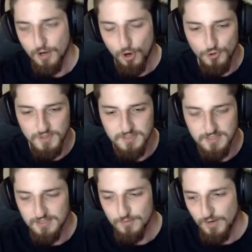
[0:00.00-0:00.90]

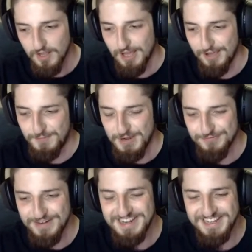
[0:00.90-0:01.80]
Honestly, while I've been
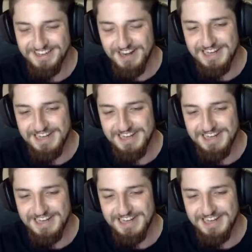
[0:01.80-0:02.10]
reading it,